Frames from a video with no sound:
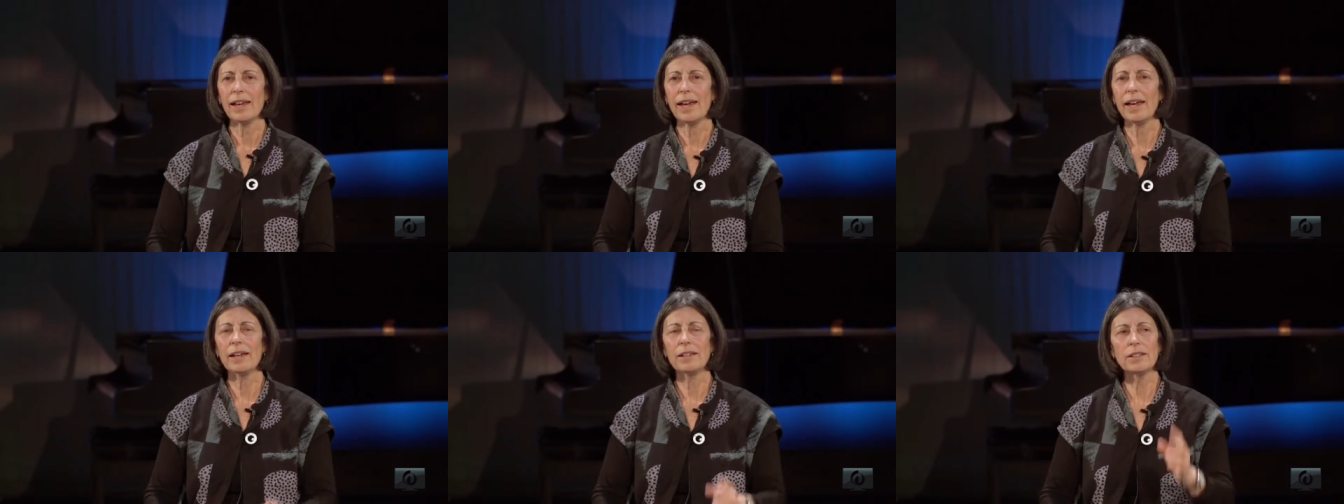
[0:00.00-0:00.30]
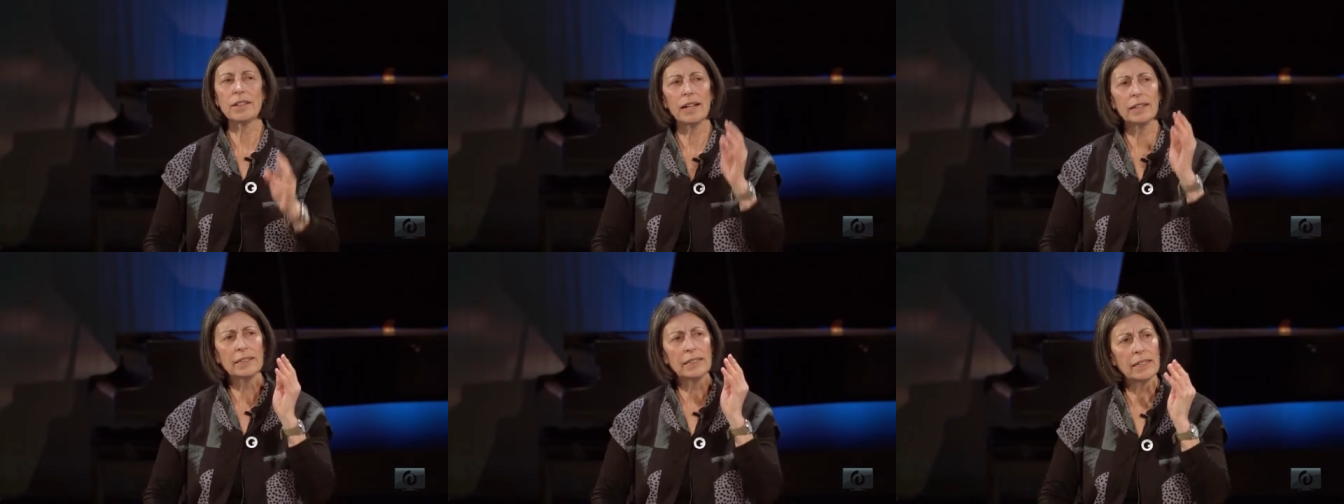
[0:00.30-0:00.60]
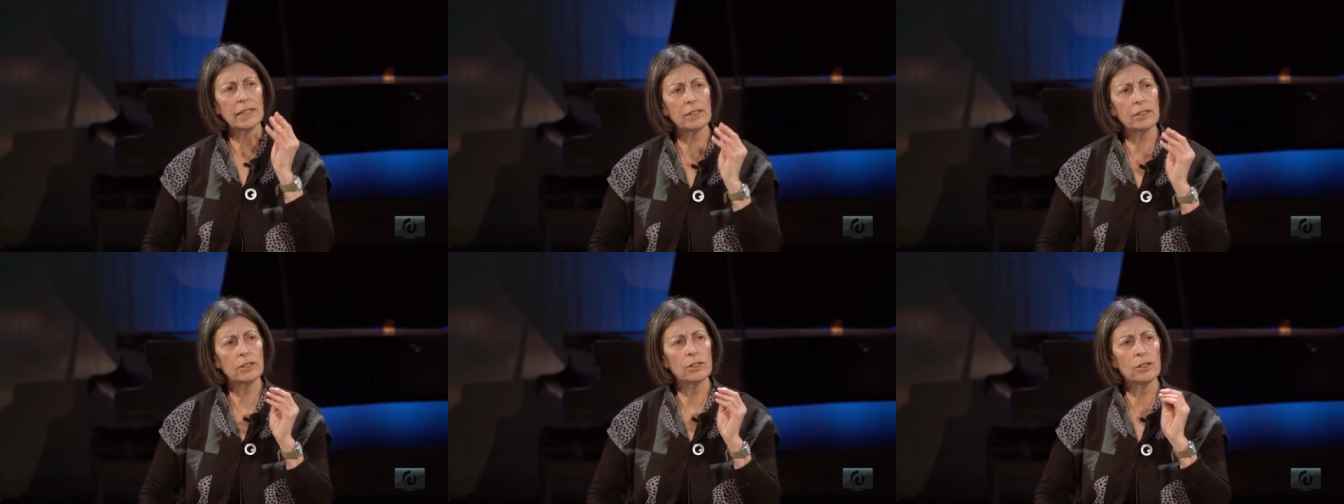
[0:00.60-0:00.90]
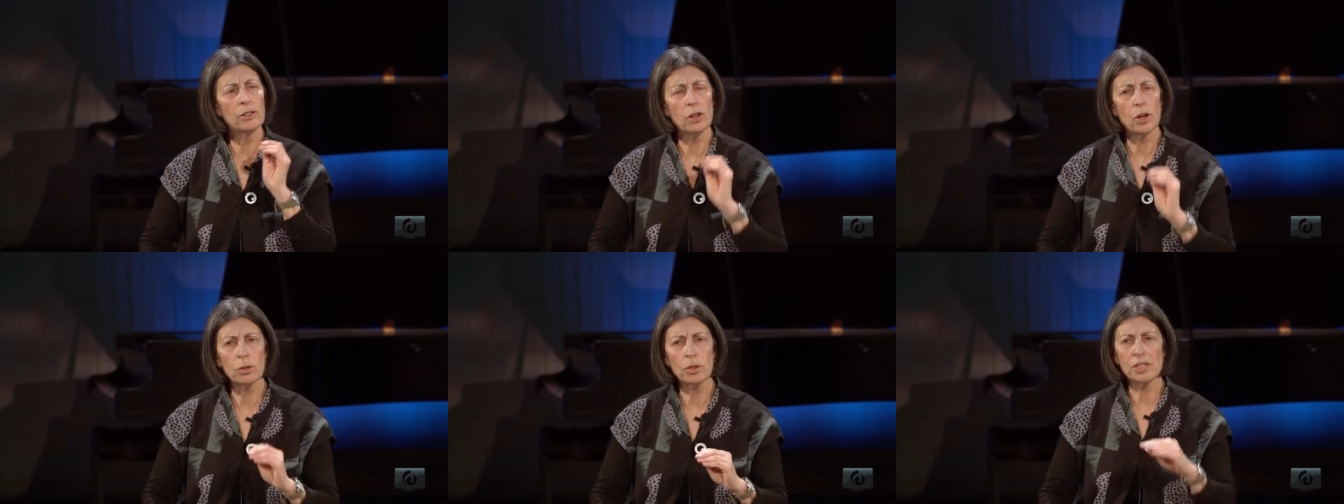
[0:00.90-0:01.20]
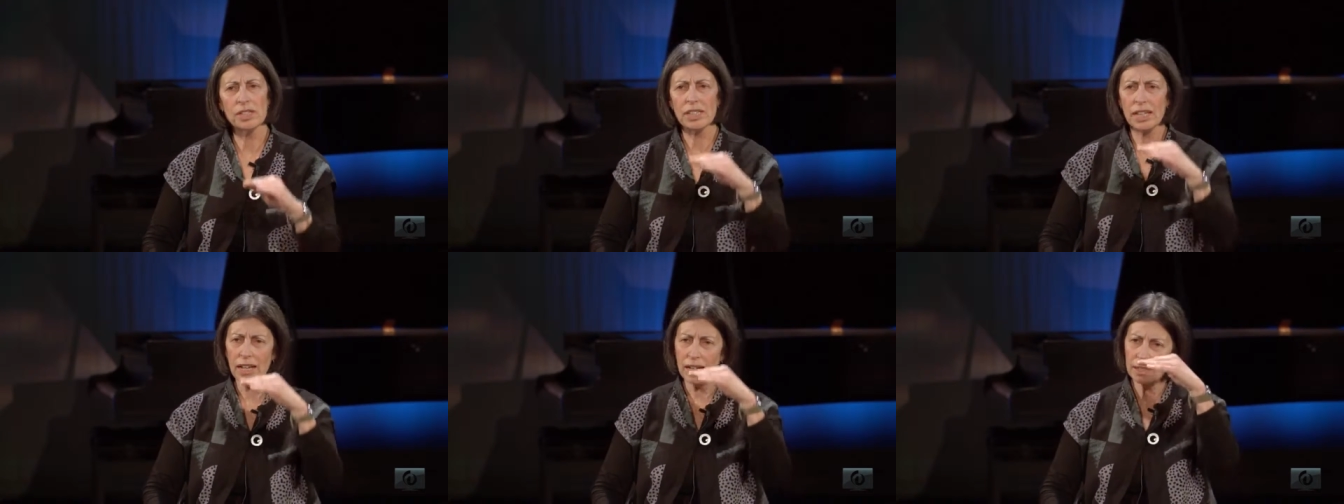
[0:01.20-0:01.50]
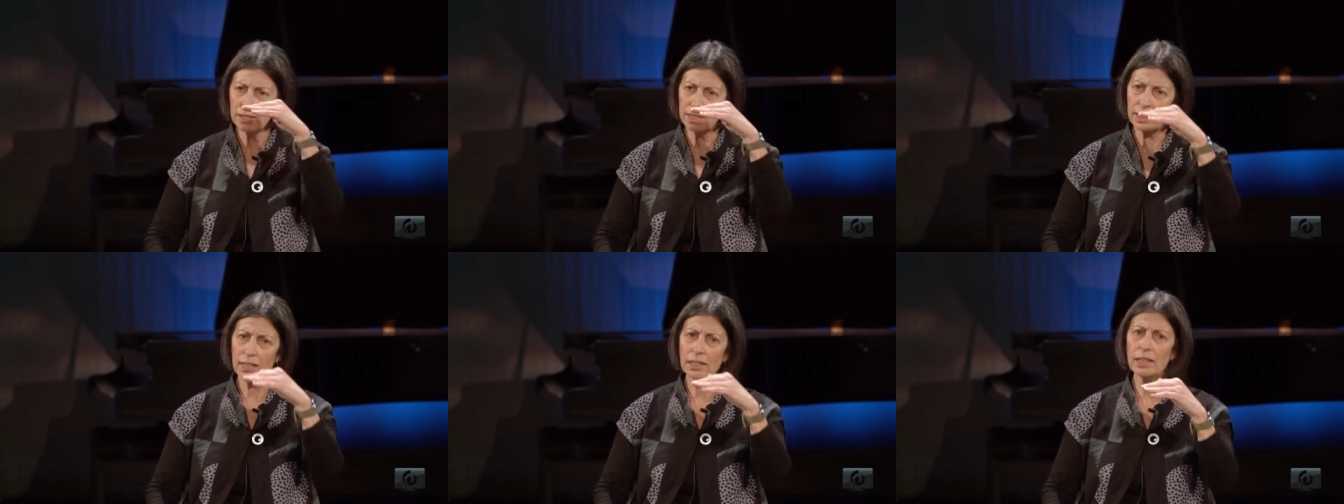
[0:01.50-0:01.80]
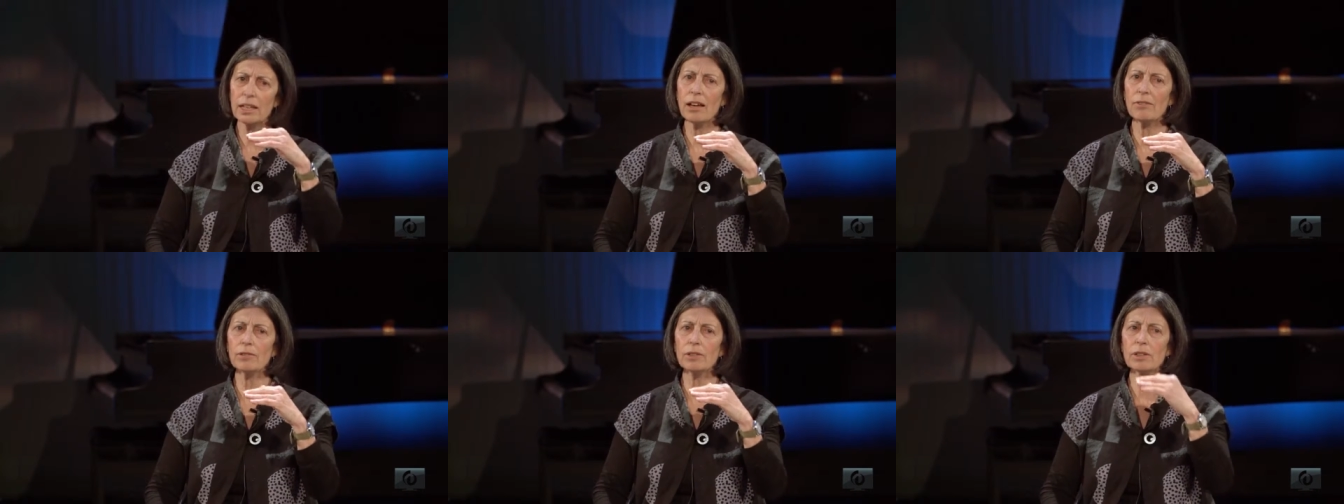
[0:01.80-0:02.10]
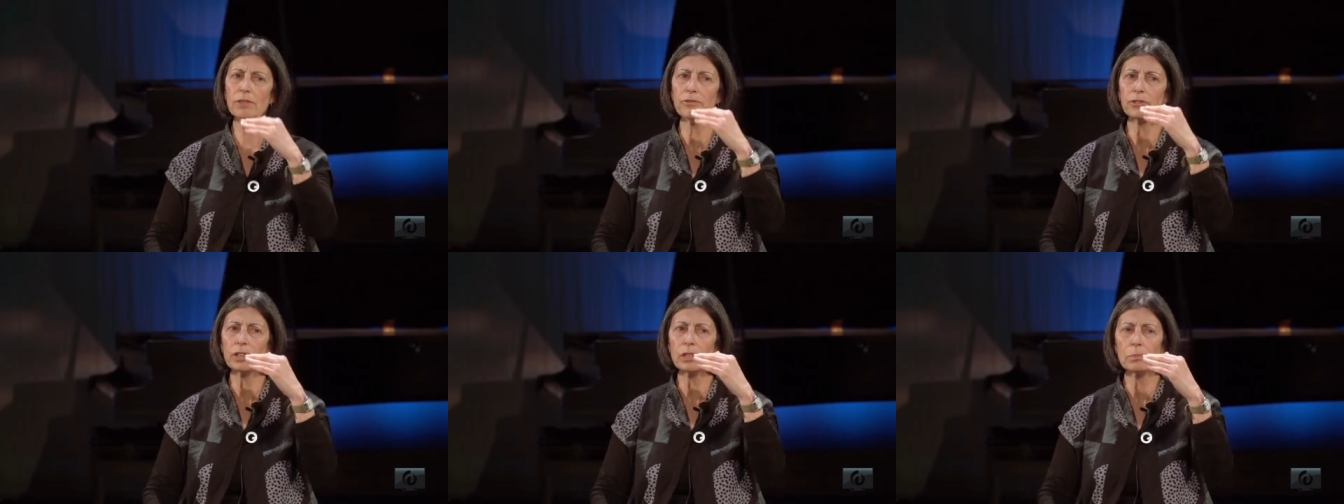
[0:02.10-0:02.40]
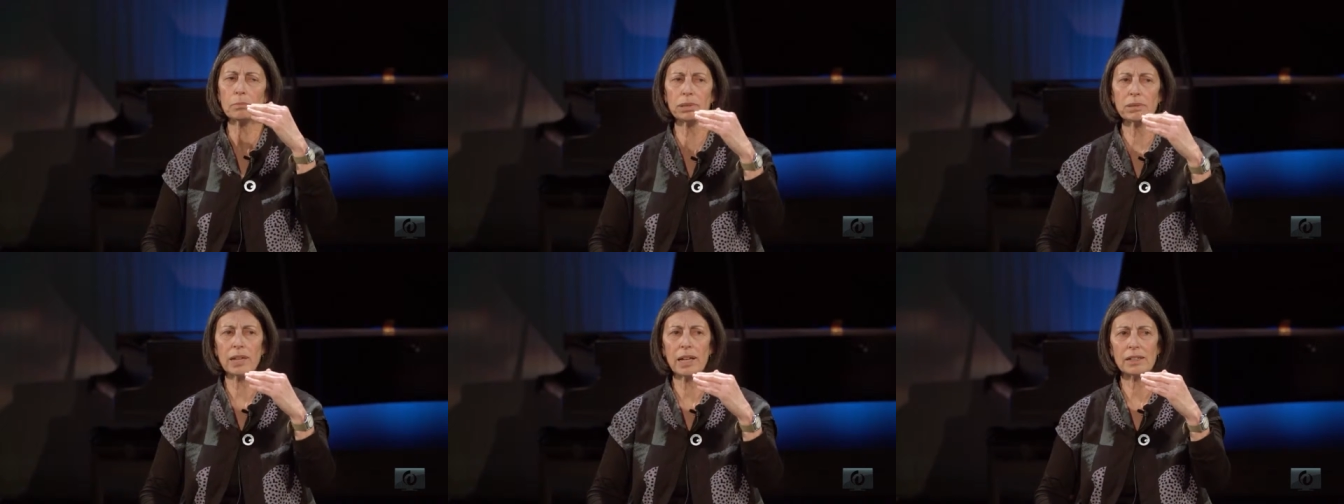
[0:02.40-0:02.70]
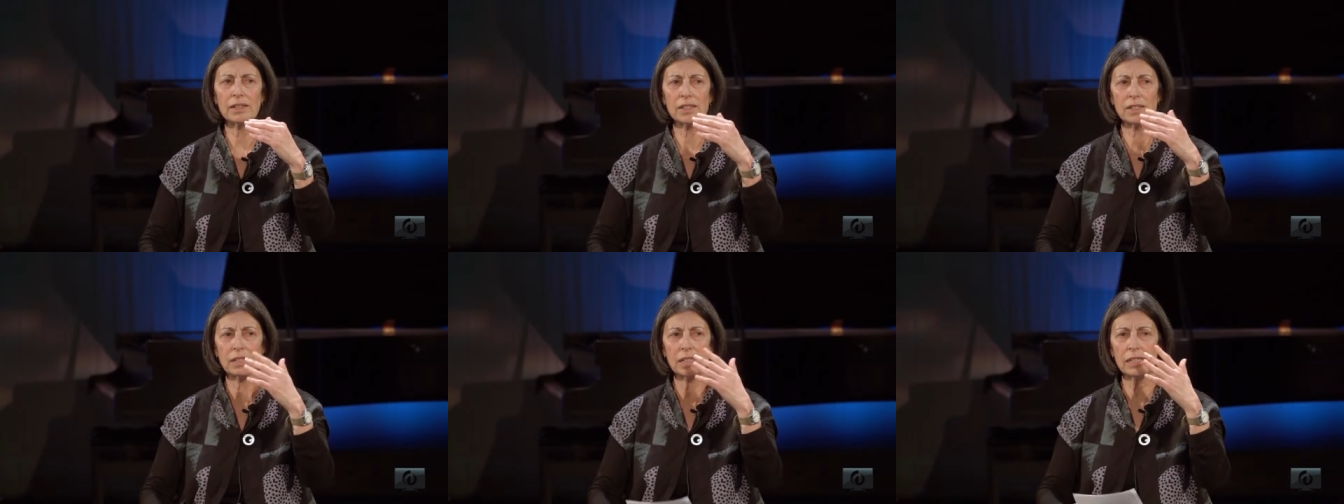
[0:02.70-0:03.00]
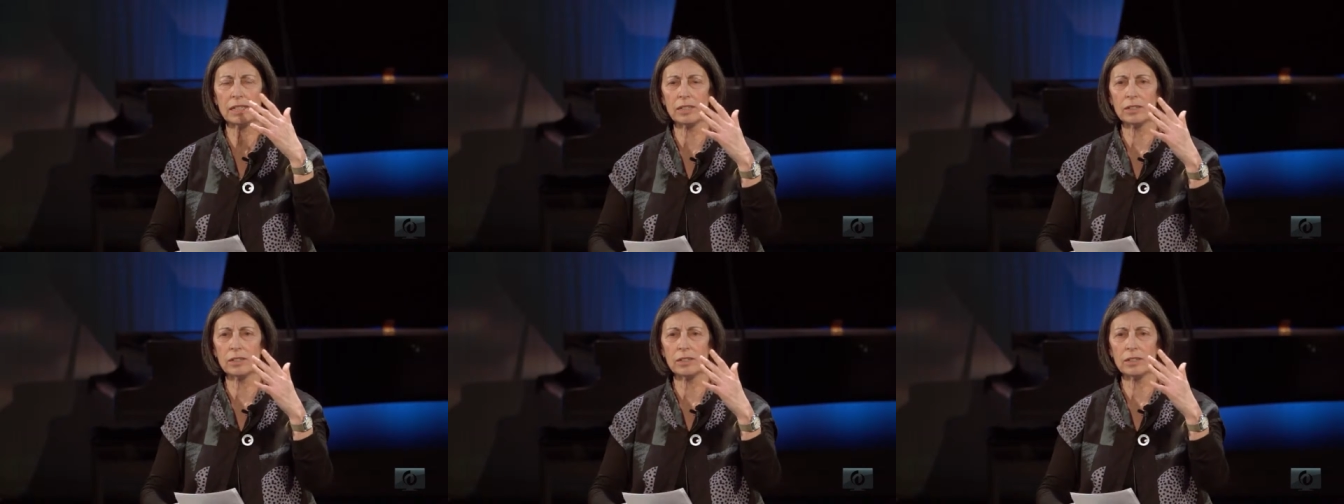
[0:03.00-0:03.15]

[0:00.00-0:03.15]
And again, notice as the level of complexity